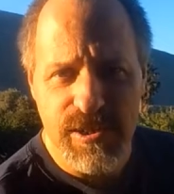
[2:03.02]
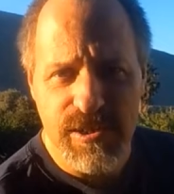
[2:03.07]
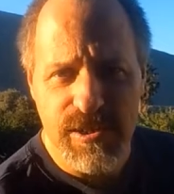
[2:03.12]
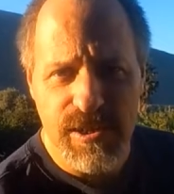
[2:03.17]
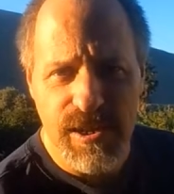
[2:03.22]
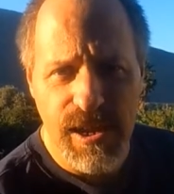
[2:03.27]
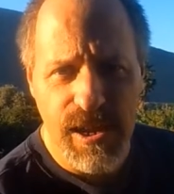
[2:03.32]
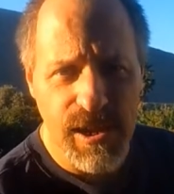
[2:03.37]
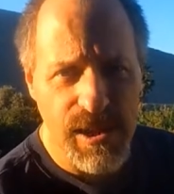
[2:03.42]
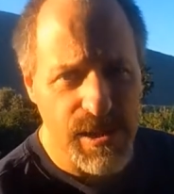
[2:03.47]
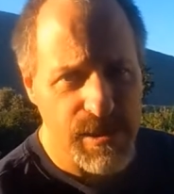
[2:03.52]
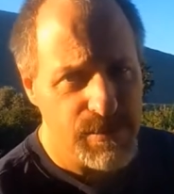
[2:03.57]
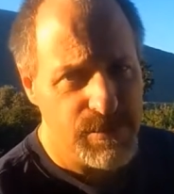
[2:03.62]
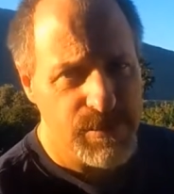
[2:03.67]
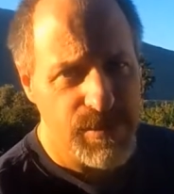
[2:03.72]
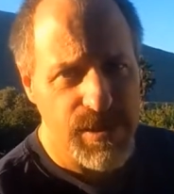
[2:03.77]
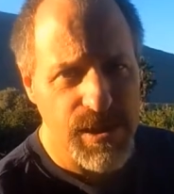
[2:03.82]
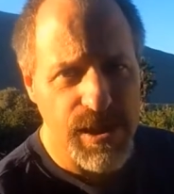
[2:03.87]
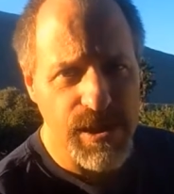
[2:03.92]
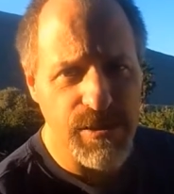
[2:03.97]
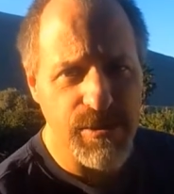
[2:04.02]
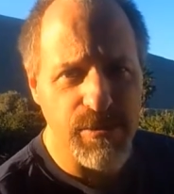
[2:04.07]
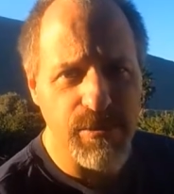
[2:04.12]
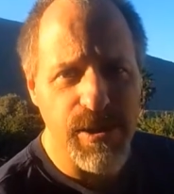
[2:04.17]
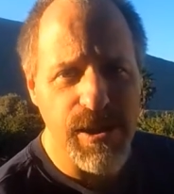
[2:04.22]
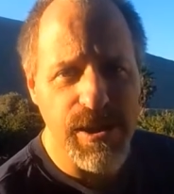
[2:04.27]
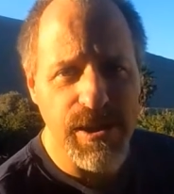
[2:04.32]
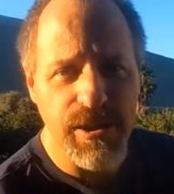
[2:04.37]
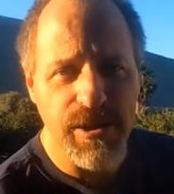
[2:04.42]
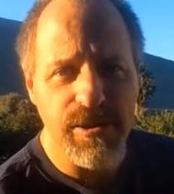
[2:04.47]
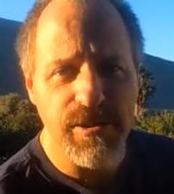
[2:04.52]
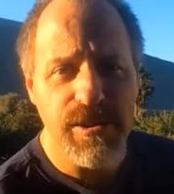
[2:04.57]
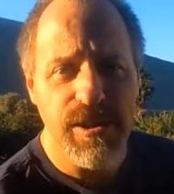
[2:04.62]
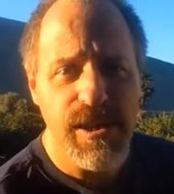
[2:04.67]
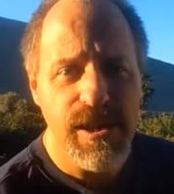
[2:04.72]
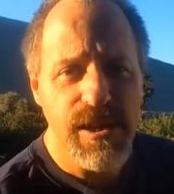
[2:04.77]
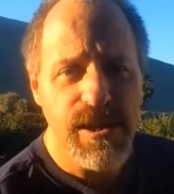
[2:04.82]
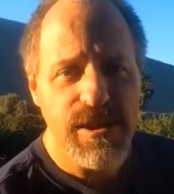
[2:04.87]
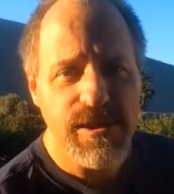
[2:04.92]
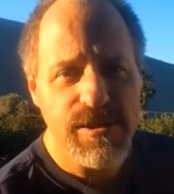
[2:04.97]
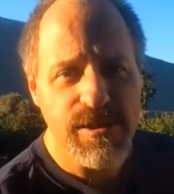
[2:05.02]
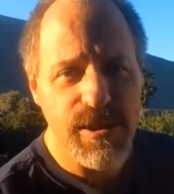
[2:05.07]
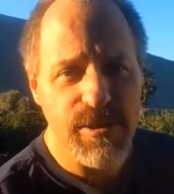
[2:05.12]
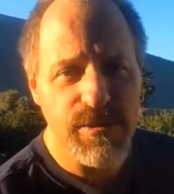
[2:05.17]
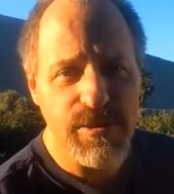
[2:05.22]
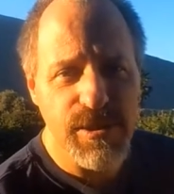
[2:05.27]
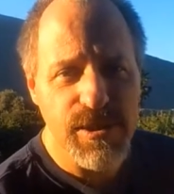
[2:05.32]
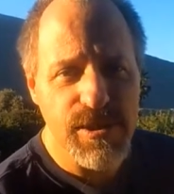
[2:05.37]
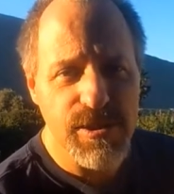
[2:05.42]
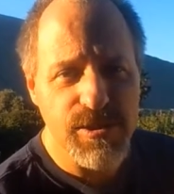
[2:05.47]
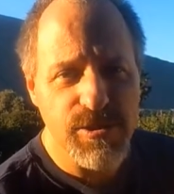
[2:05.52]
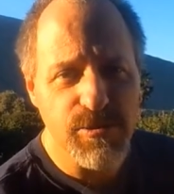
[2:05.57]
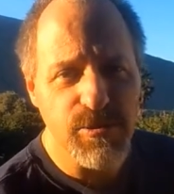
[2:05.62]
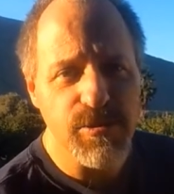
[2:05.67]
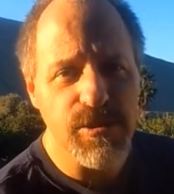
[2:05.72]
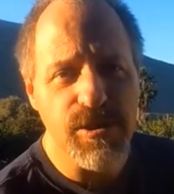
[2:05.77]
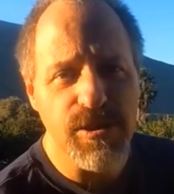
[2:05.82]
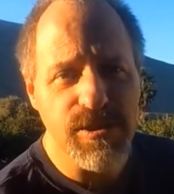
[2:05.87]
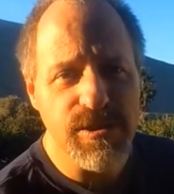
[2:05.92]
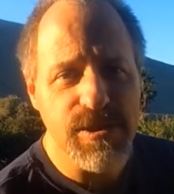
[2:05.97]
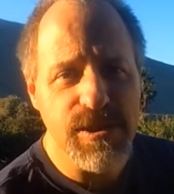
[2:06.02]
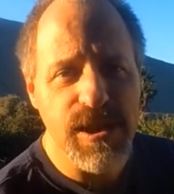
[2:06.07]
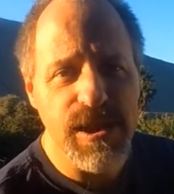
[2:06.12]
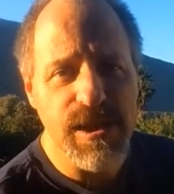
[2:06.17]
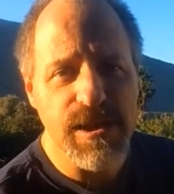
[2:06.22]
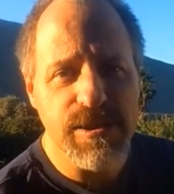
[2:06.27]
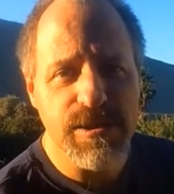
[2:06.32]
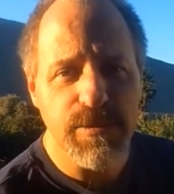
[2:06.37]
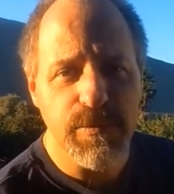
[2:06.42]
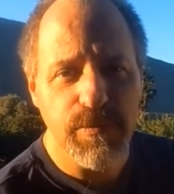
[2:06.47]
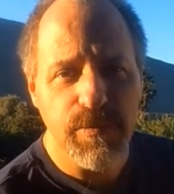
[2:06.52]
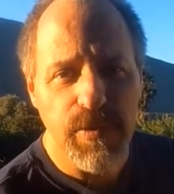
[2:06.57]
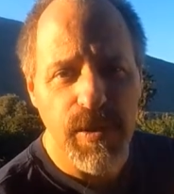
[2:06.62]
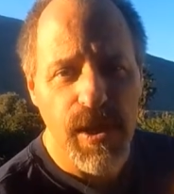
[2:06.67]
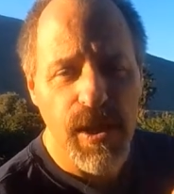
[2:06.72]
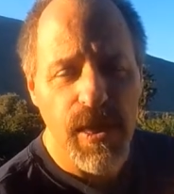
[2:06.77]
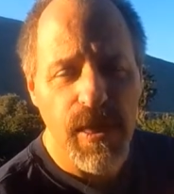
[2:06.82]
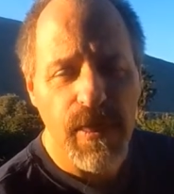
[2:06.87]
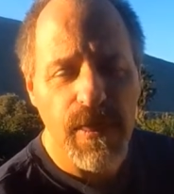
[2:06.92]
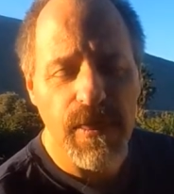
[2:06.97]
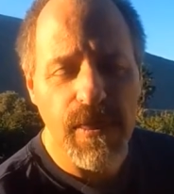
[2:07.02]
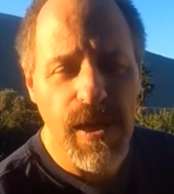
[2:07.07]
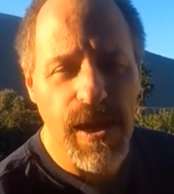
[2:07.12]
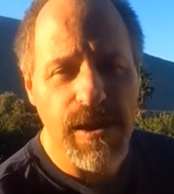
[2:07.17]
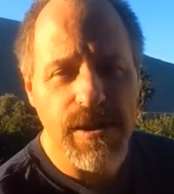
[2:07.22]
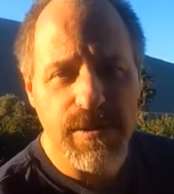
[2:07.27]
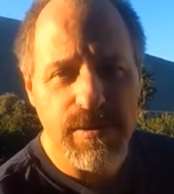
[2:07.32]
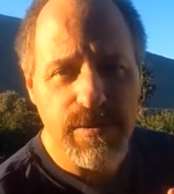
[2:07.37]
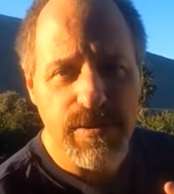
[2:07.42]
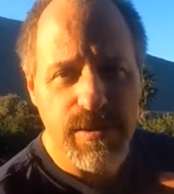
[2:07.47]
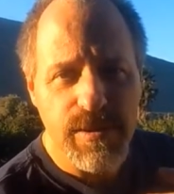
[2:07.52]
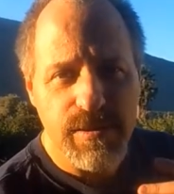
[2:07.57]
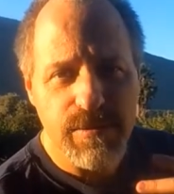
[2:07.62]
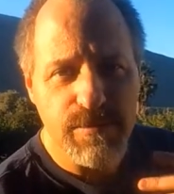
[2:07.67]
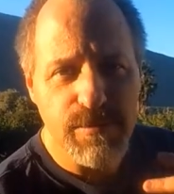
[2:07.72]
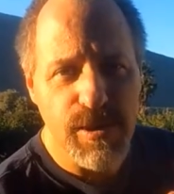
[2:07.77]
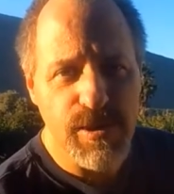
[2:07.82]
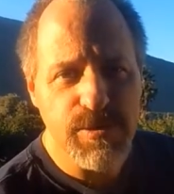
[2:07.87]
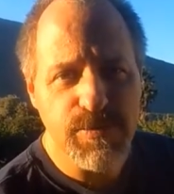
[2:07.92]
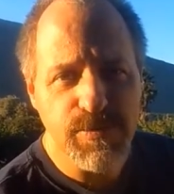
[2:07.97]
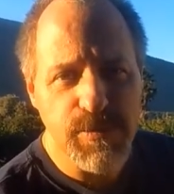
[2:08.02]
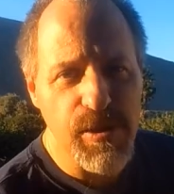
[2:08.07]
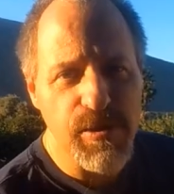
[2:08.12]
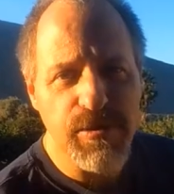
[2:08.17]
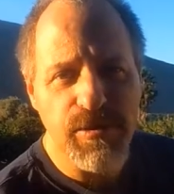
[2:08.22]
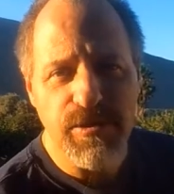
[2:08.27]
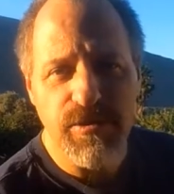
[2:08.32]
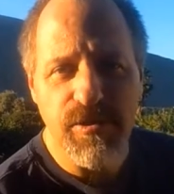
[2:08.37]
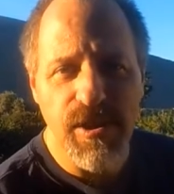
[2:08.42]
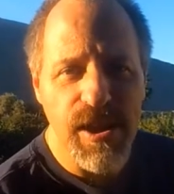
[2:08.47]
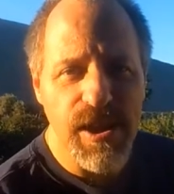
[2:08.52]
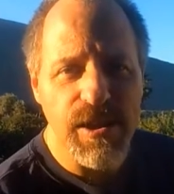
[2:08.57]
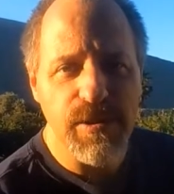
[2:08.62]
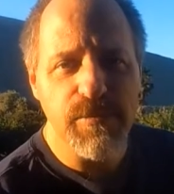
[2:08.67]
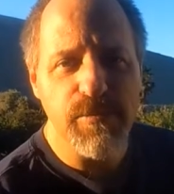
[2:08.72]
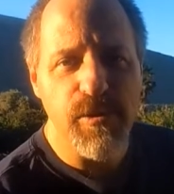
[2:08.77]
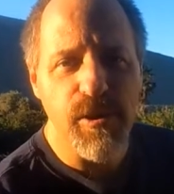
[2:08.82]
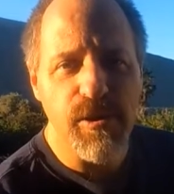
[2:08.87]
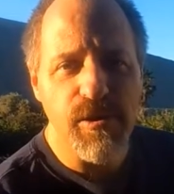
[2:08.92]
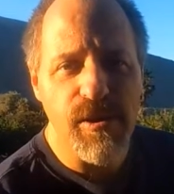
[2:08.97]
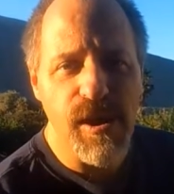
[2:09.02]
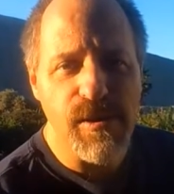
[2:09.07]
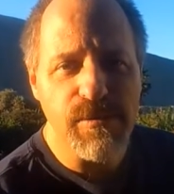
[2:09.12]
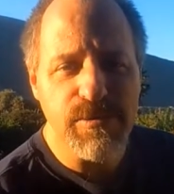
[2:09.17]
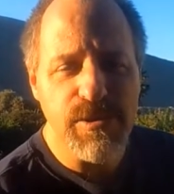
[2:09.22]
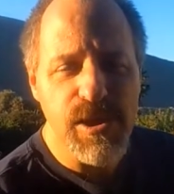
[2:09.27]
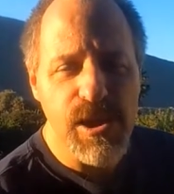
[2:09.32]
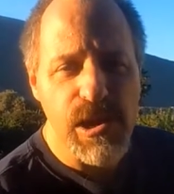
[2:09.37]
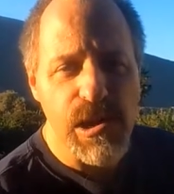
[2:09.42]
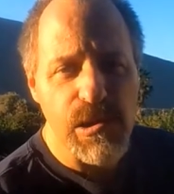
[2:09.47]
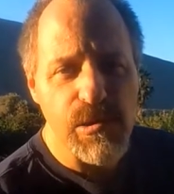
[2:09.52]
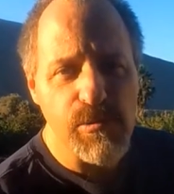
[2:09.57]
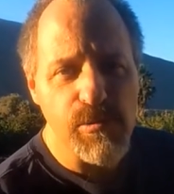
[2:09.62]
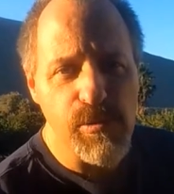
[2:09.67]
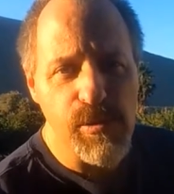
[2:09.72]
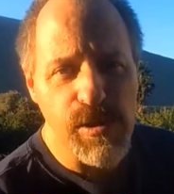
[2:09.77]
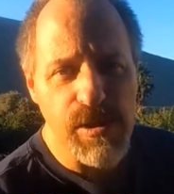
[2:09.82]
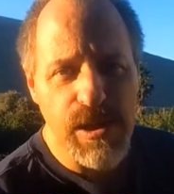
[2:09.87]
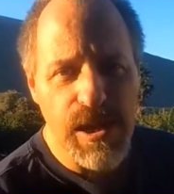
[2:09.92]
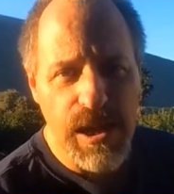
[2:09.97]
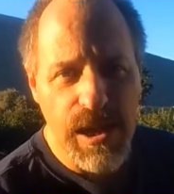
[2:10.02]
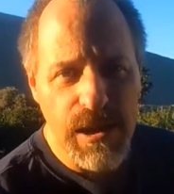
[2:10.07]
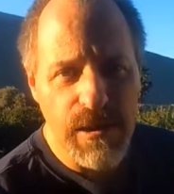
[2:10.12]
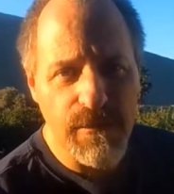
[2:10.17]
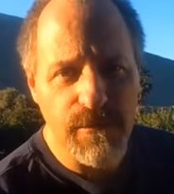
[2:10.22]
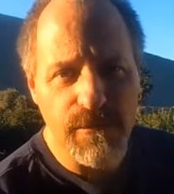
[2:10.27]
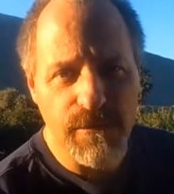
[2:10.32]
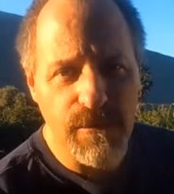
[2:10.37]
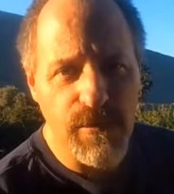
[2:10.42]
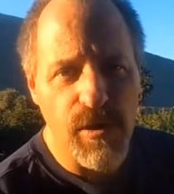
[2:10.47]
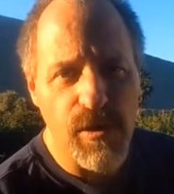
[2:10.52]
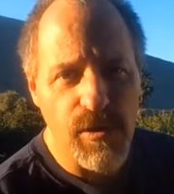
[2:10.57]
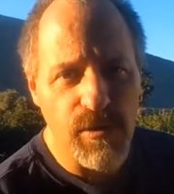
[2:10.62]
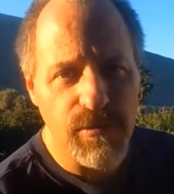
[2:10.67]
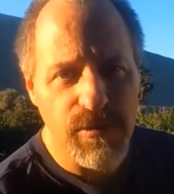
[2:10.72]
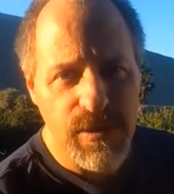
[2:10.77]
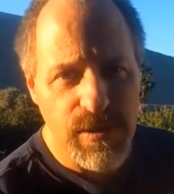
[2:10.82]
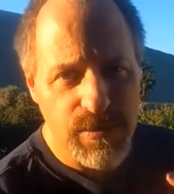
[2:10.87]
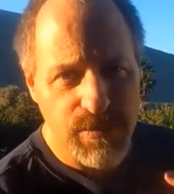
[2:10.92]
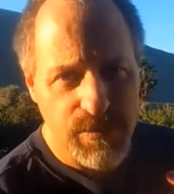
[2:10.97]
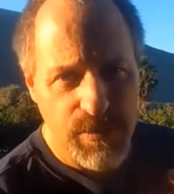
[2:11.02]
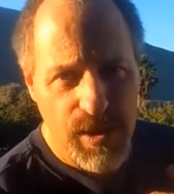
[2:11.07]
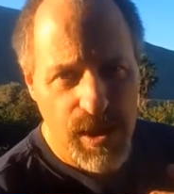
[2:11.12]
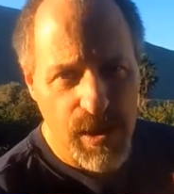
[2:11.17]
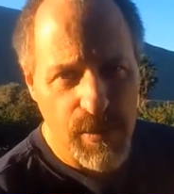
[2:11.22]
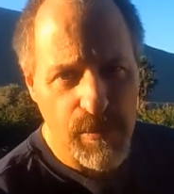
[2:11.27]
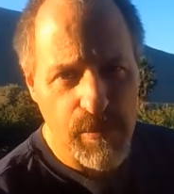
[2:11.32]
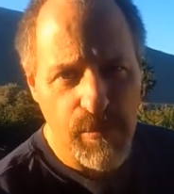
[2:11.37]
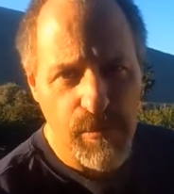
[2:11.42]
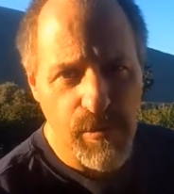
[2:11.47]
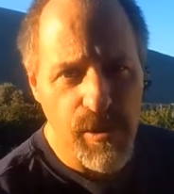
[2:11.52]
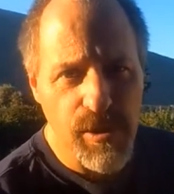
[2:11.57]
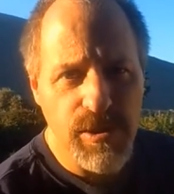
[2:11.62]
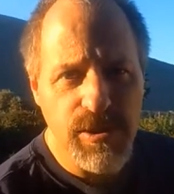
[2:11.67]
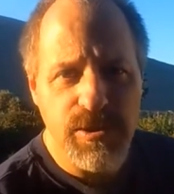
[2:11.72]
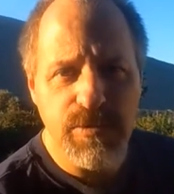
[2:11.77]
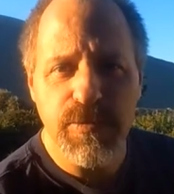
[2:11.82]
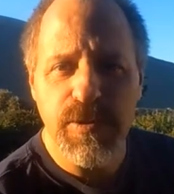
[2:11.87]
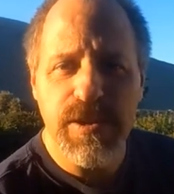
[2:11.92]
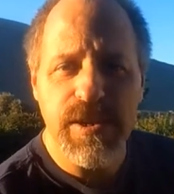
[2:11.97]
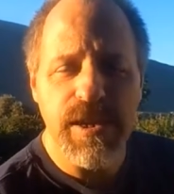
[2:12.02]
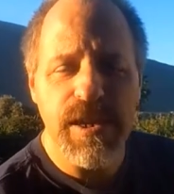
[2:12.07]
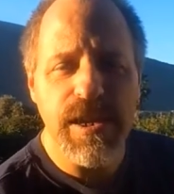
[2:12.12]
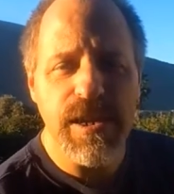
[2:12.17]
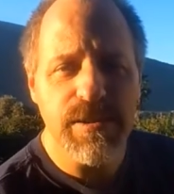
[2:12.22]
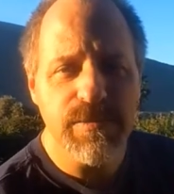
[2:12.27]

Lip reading: a little while ago. So the short answer is that most marathon training programs will involve approximately